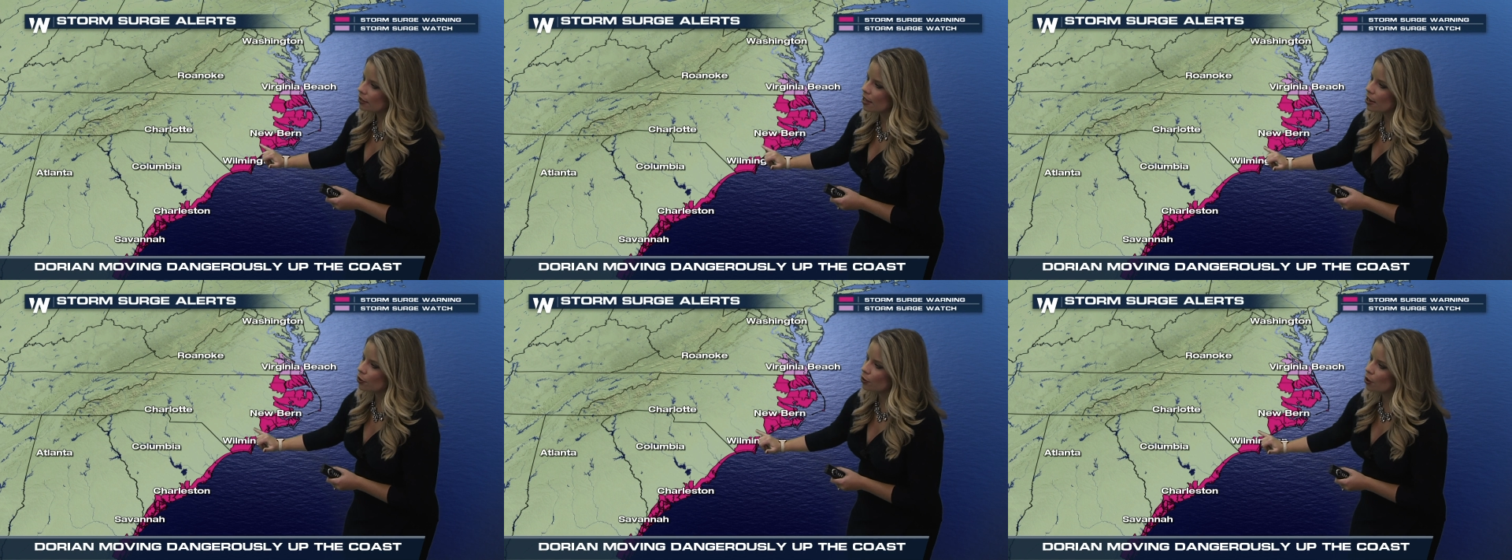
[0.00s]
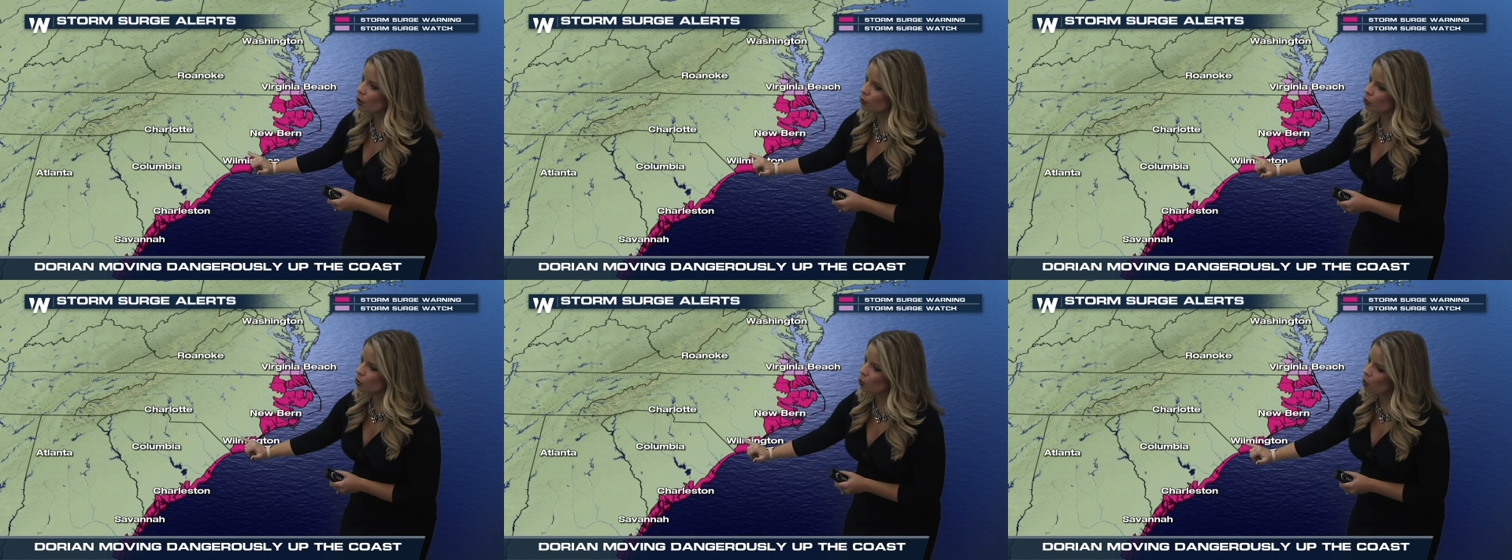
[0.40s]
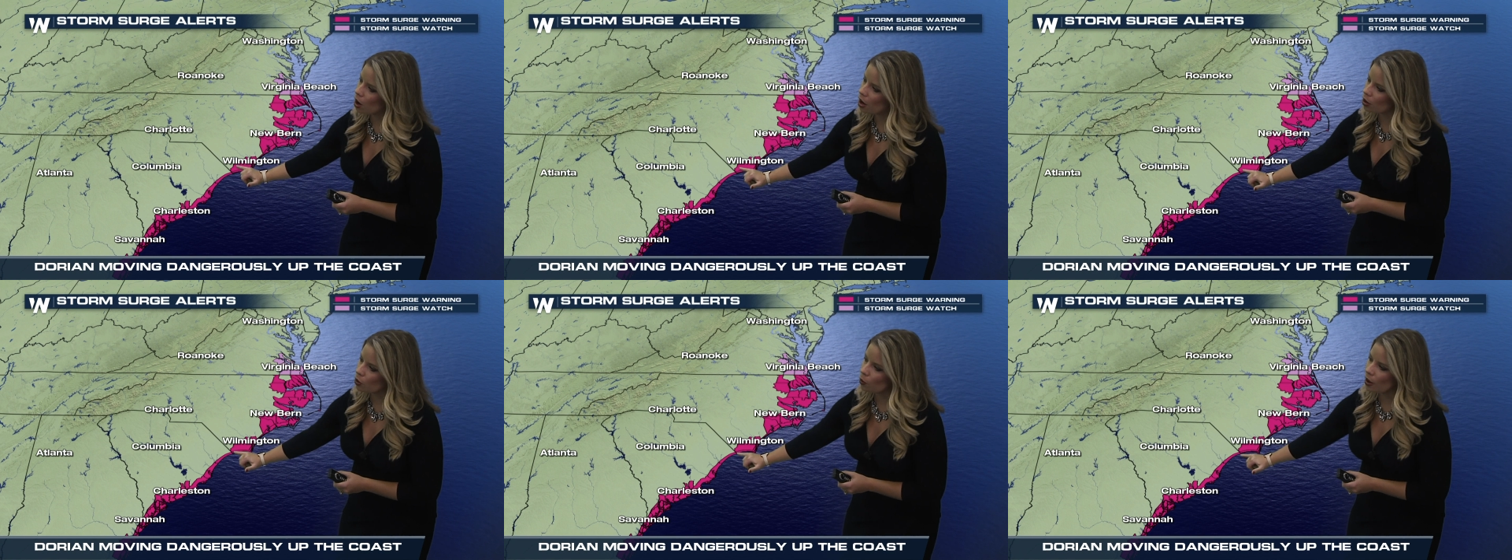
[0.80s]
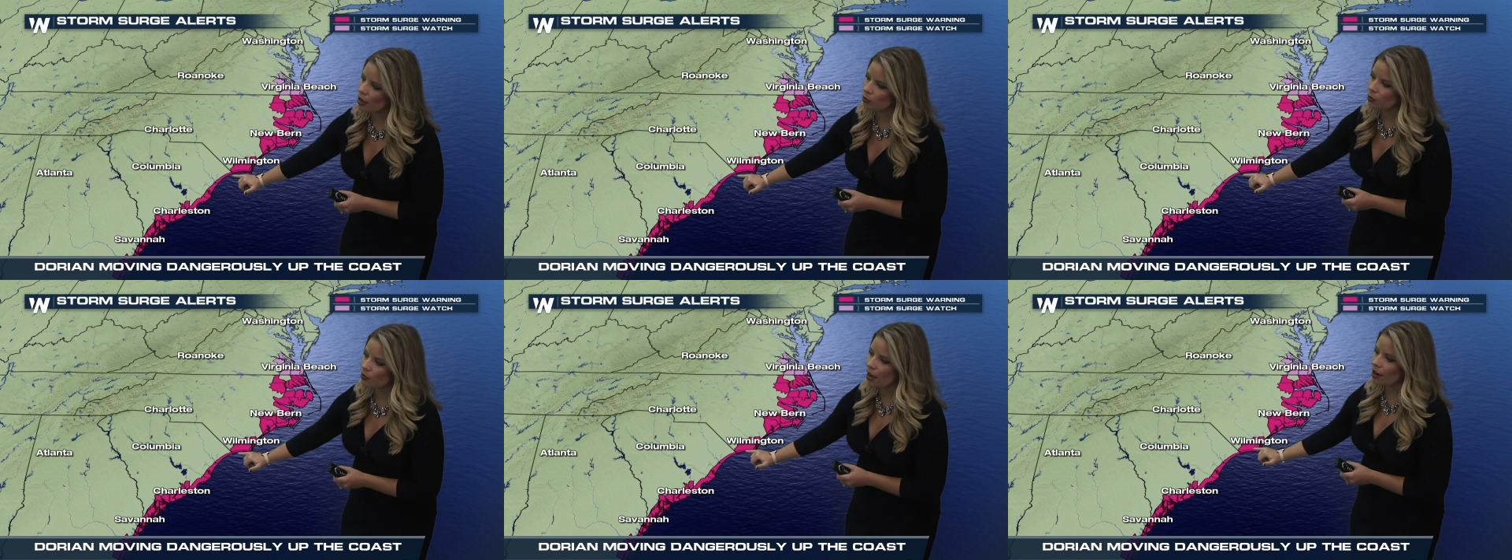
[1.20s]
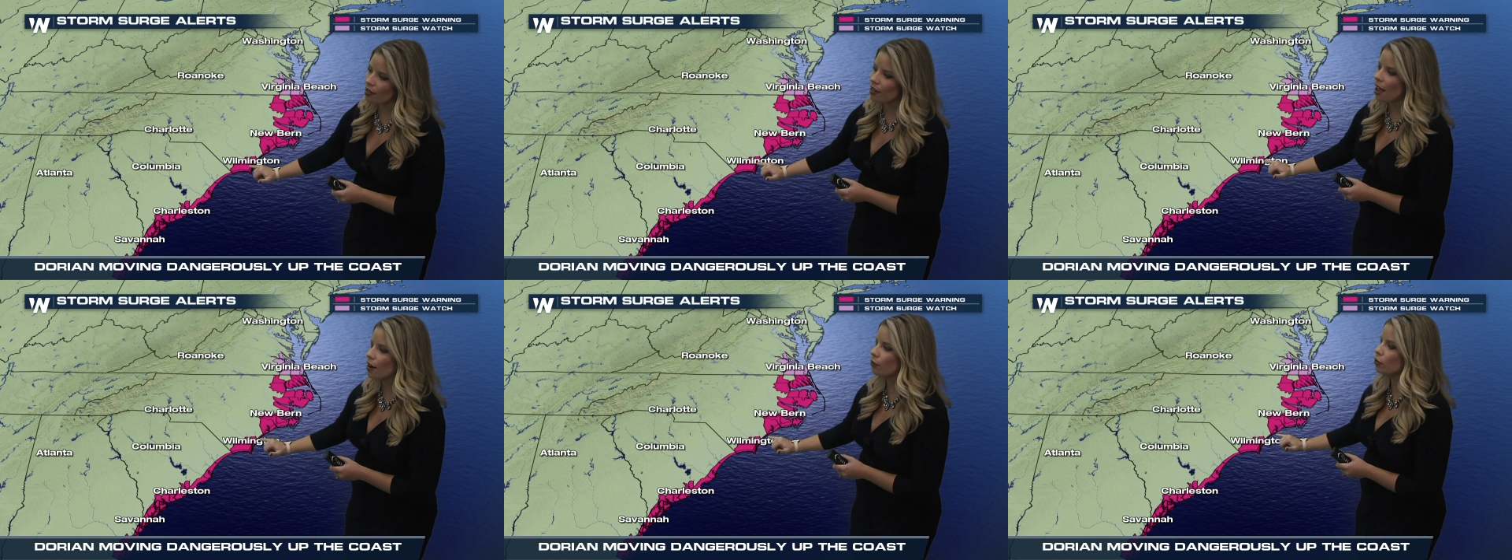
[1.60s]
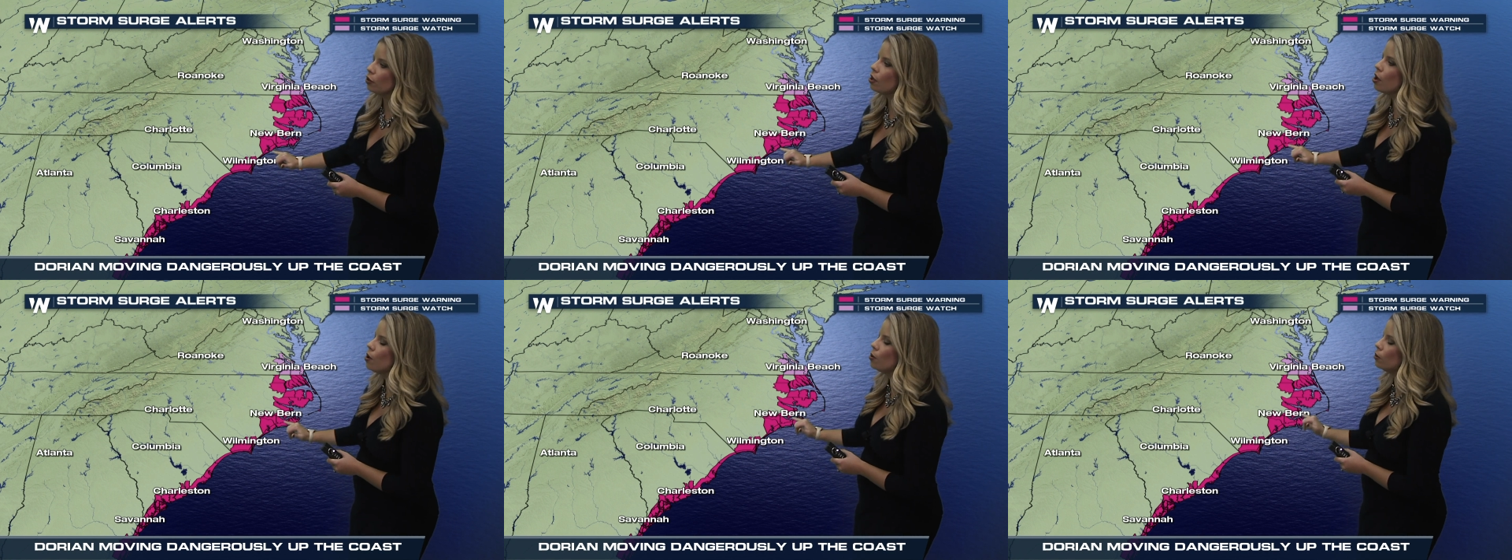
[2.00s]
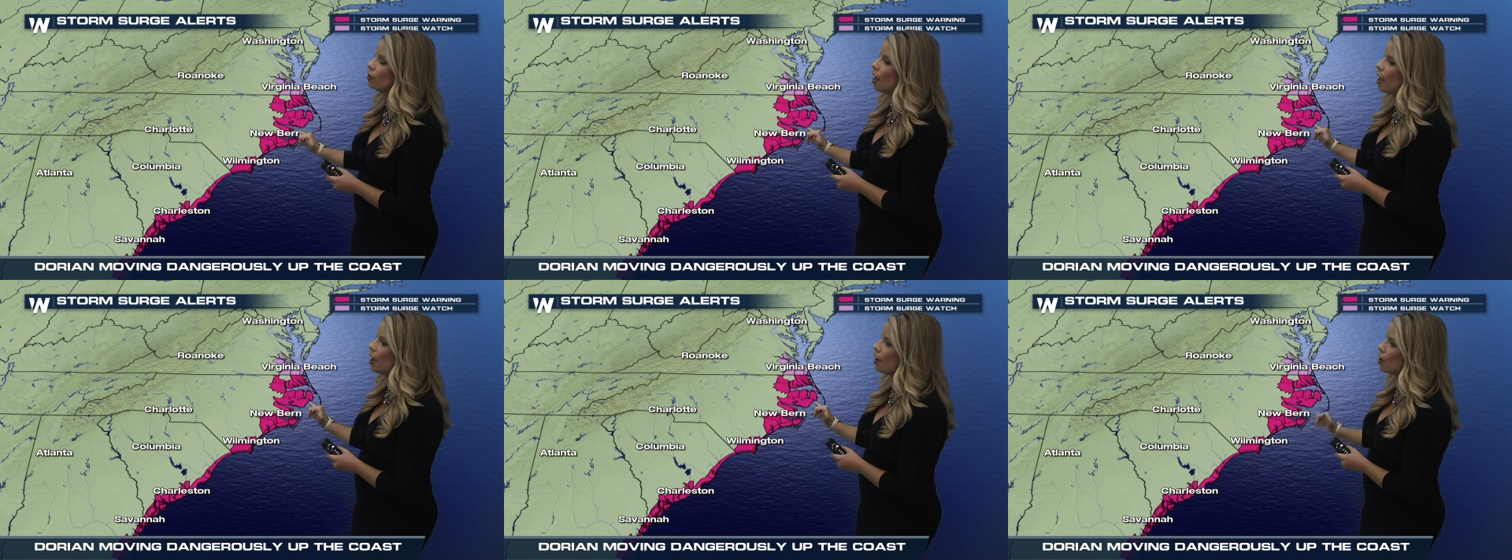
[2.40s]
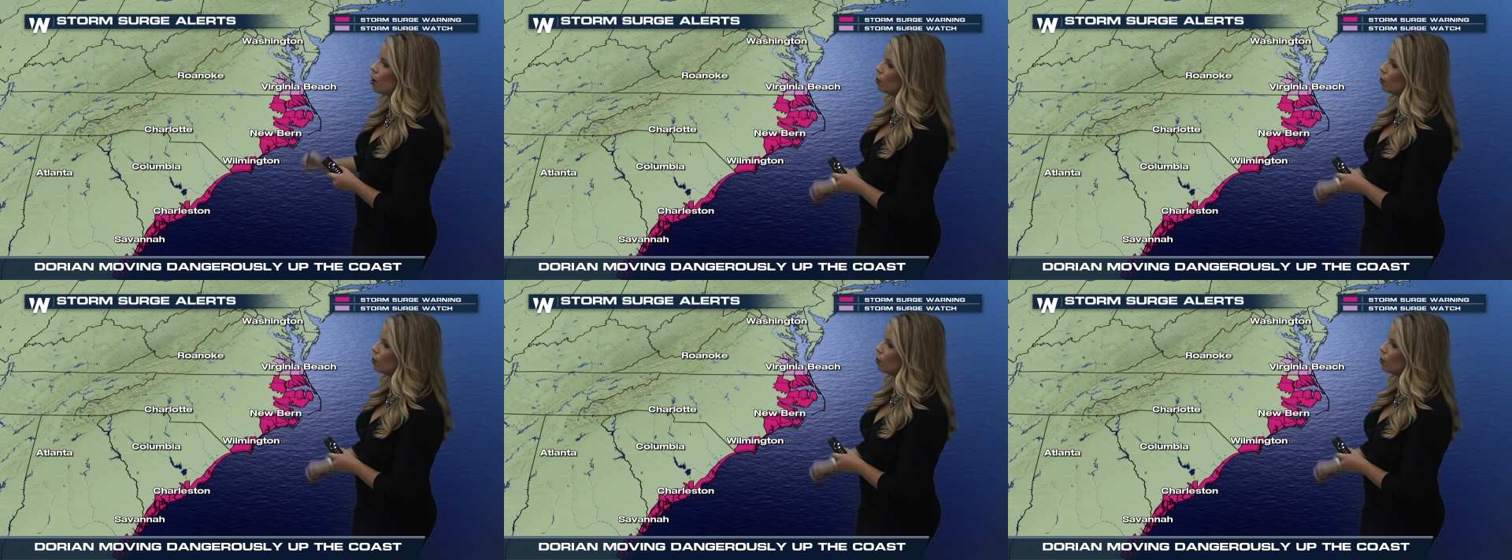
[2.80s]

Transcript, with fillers: the intercoastal waterways. We've got a lot of low-lying,